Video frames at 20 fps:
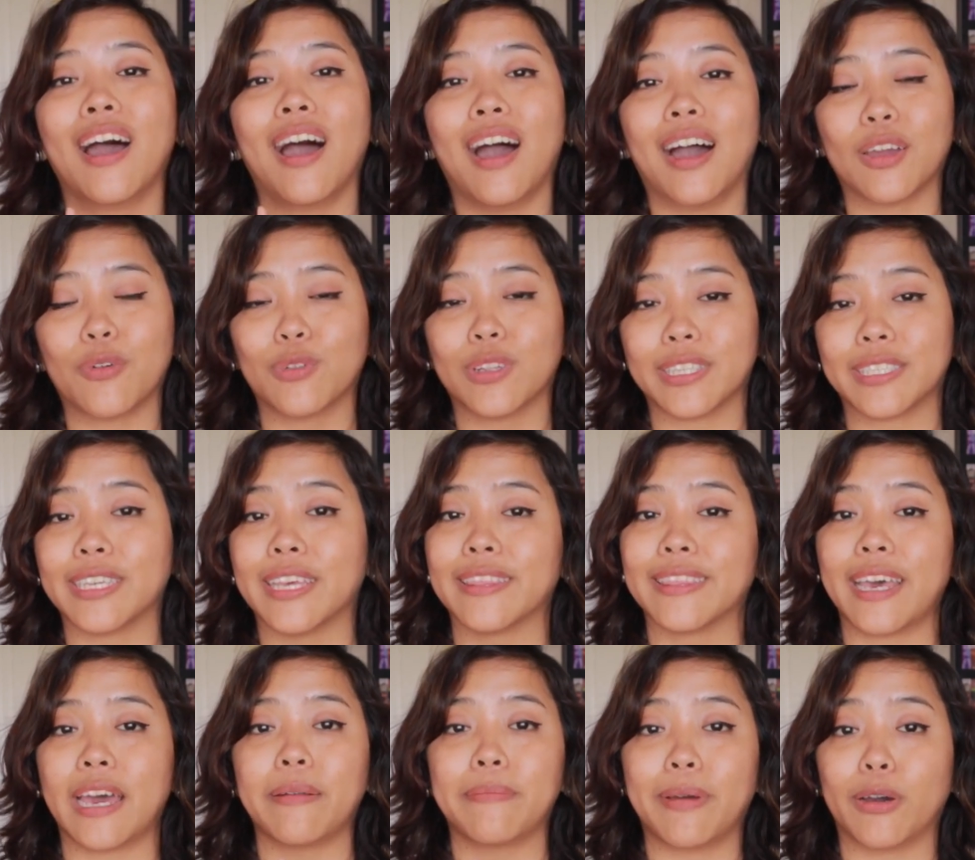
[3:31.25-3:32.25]
I will
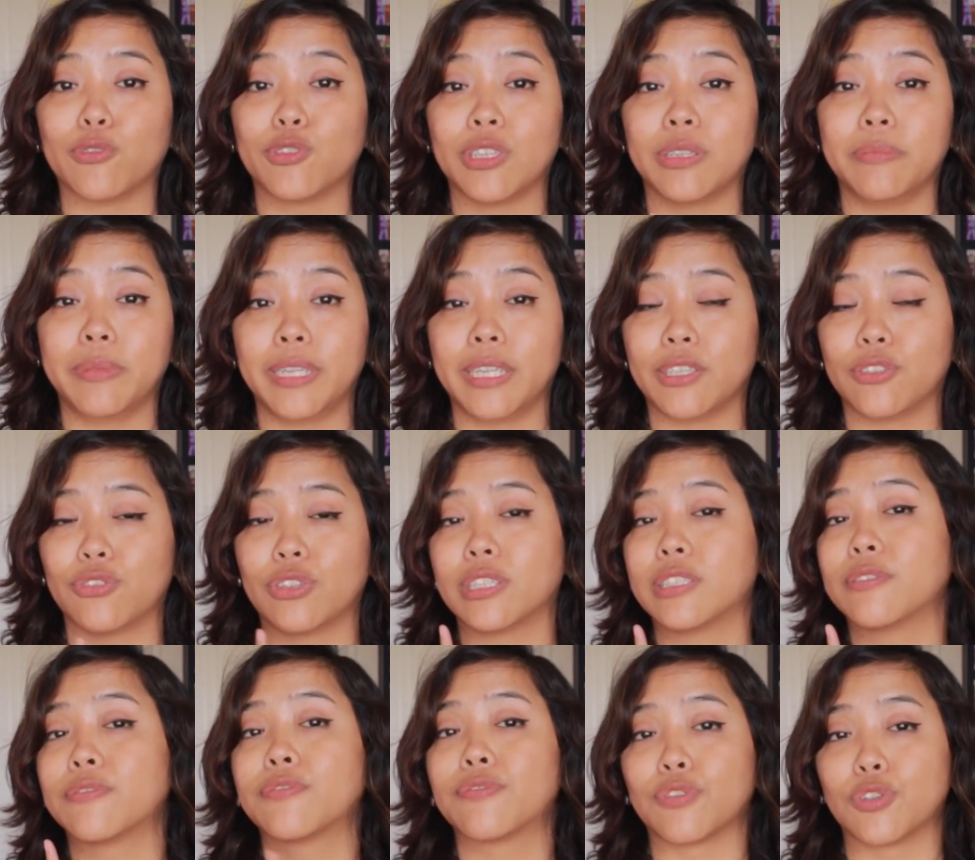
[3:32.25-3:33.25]
attend that mountain meeting. So
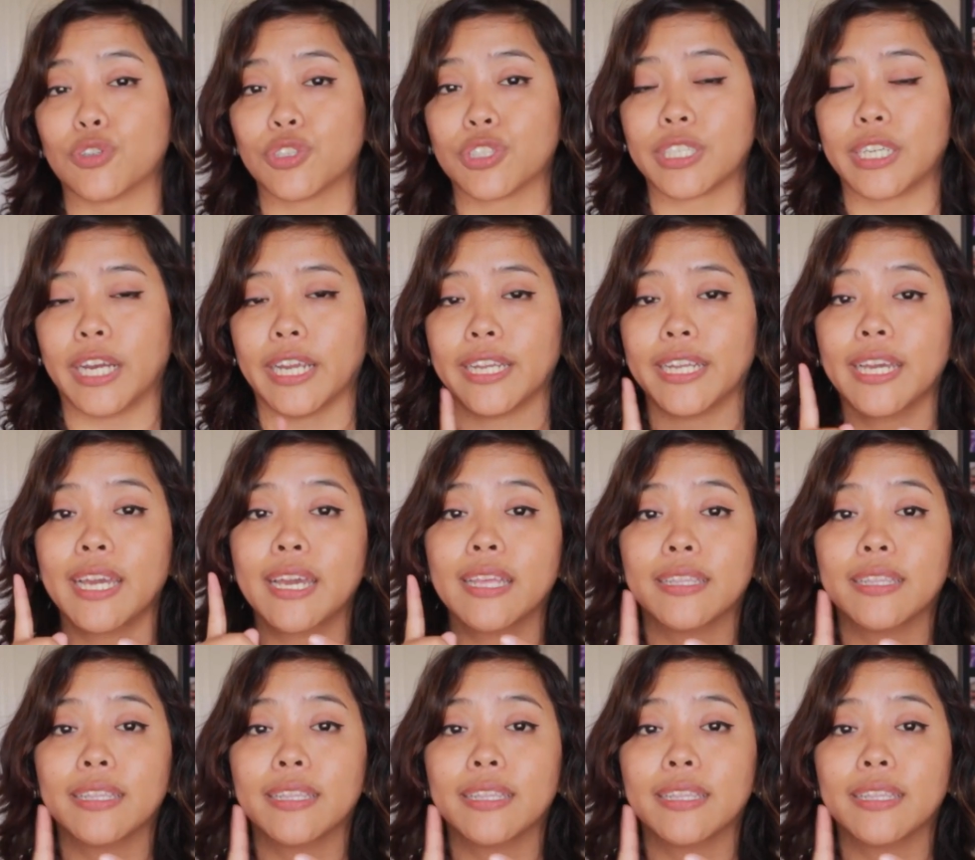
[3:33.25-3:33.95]
that's the first kind.